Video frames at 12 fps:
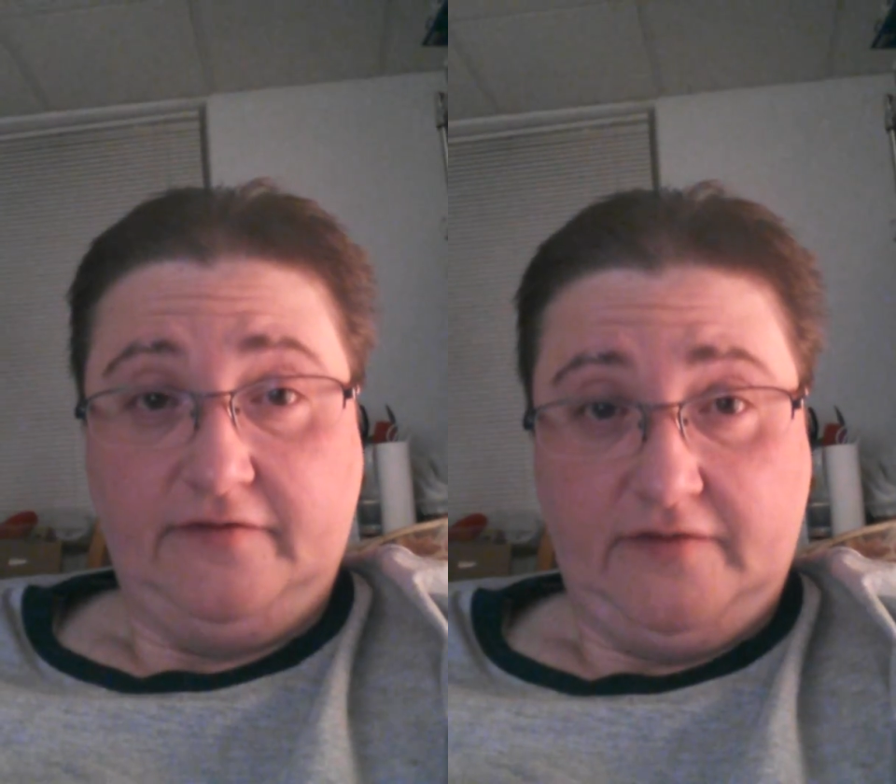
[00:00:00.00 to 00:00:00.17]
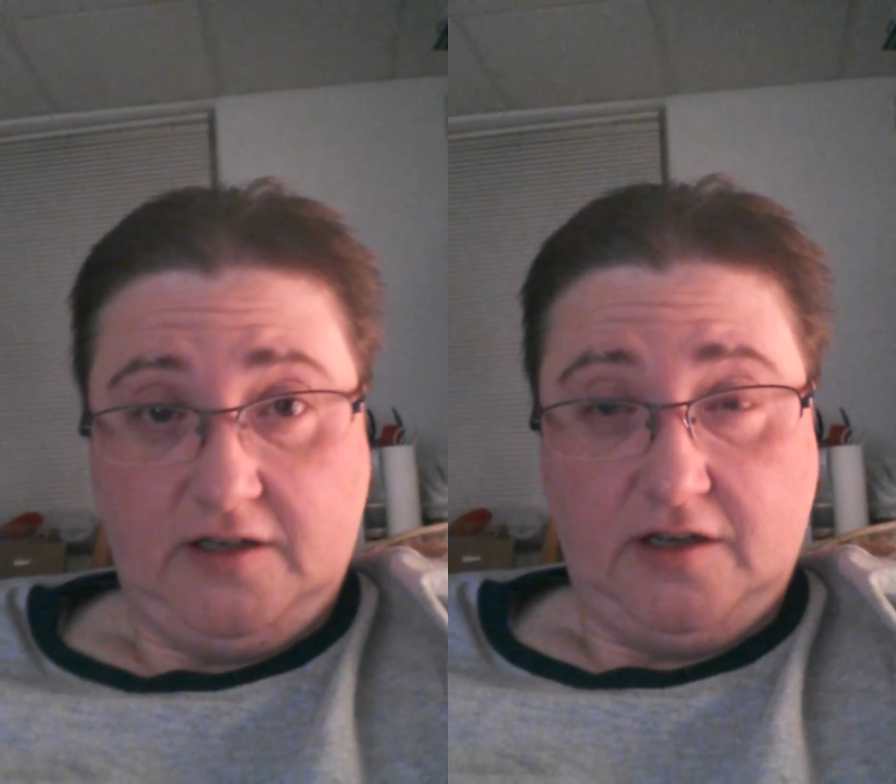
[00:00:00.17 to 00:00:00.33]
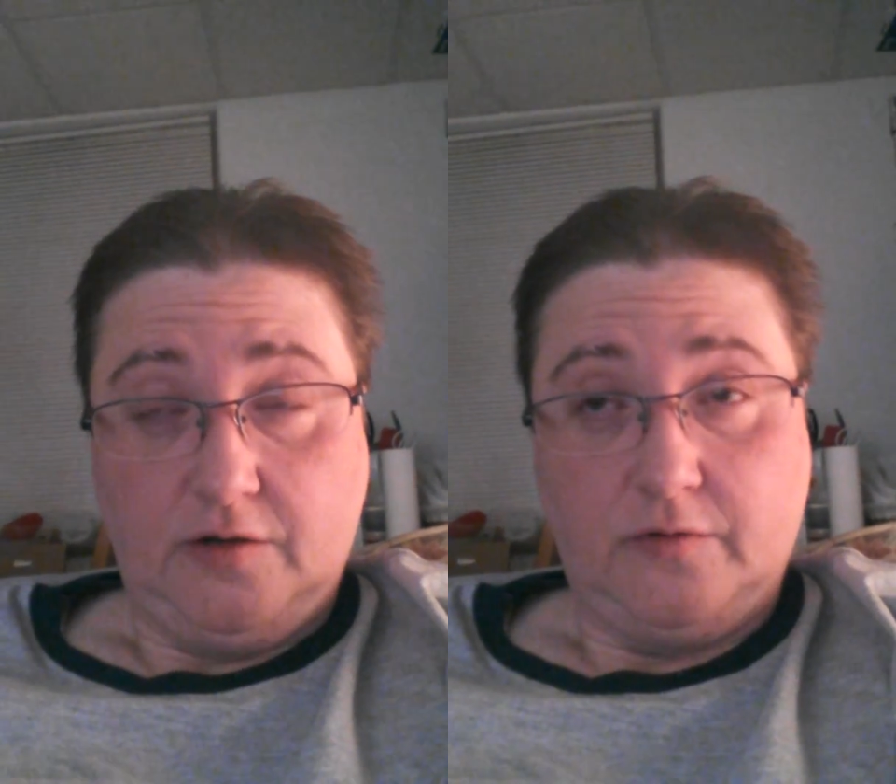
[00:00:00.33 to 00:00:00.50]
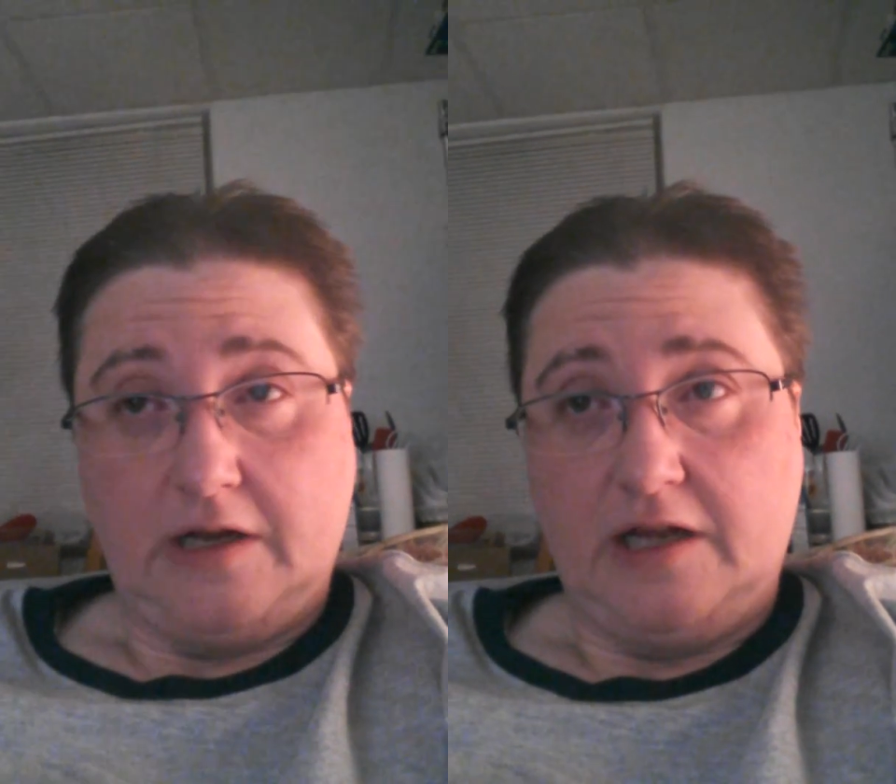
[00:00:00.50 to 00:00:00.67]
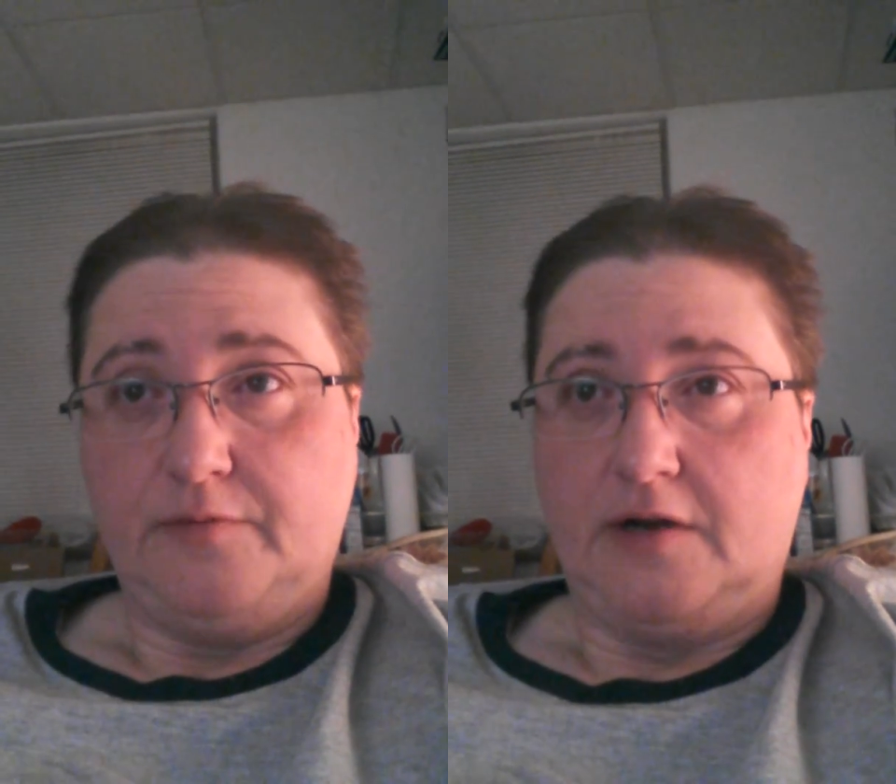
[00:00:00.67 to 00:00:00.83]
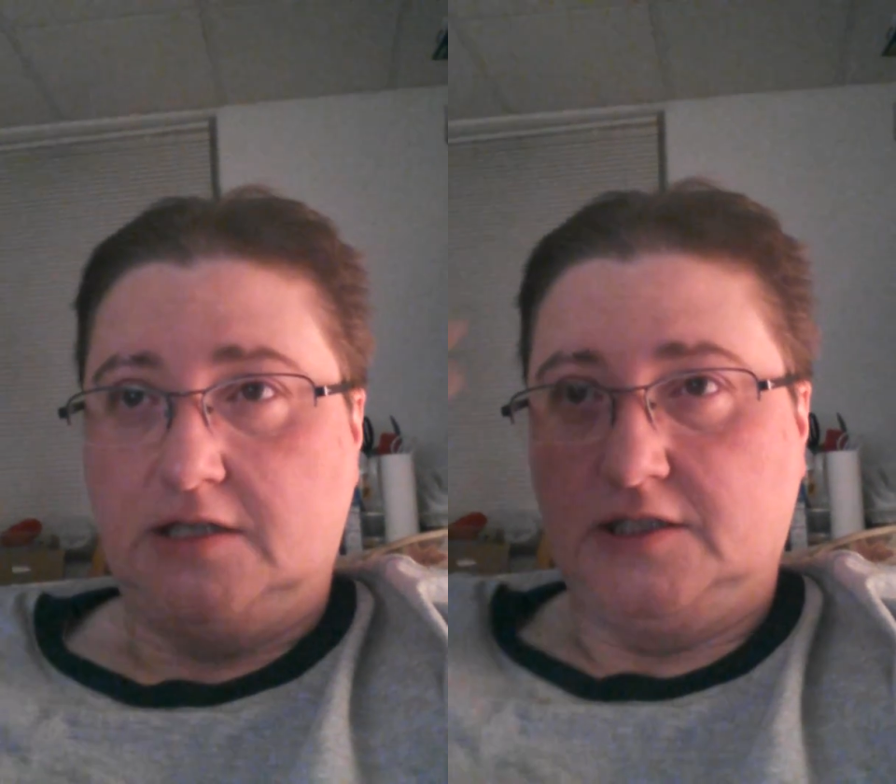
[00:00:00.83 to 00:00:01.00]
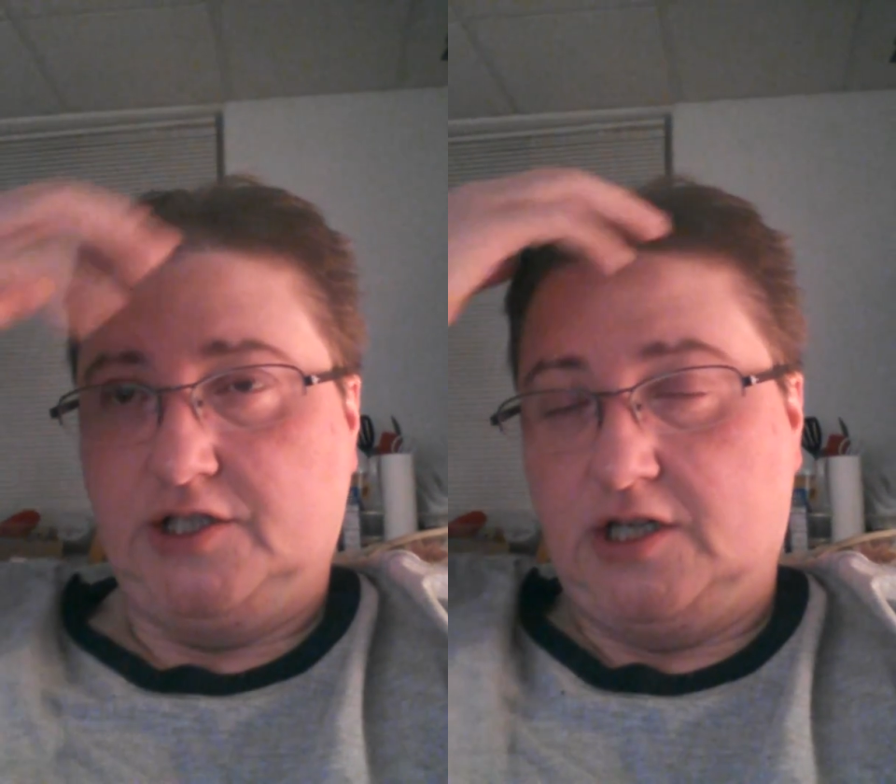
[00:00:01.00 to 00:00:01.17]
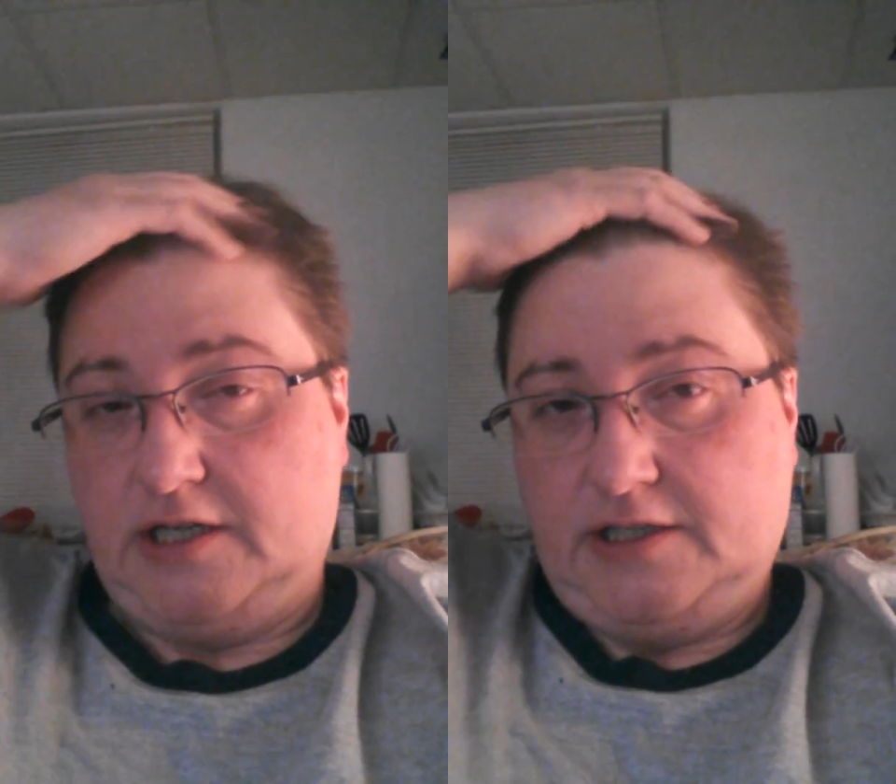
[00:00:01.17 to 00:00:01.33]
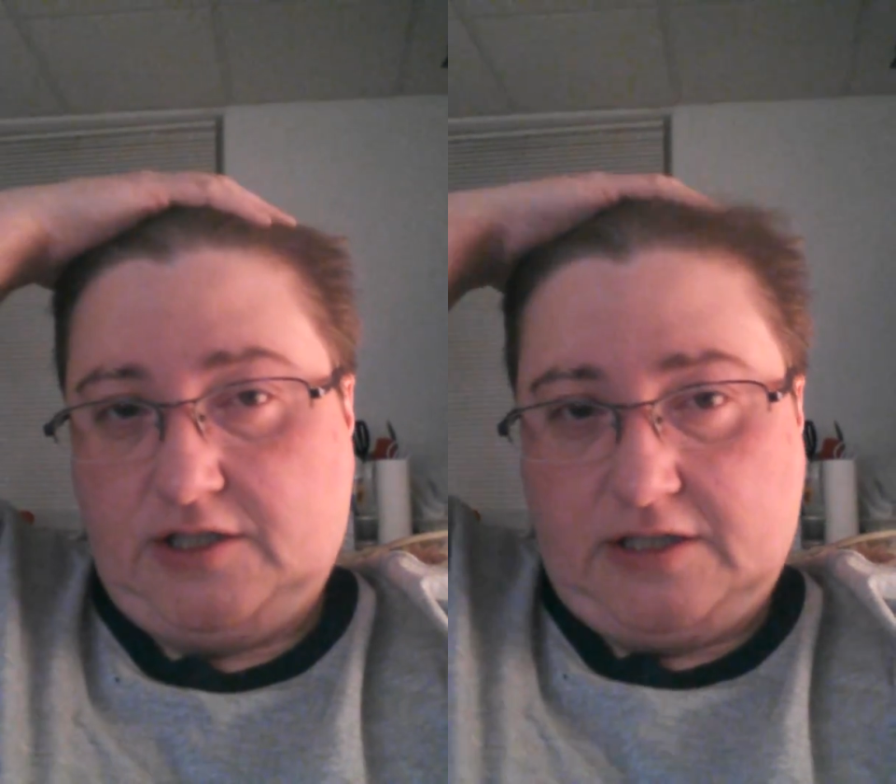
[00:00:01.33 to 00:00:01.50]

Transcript: a video, and I apologize.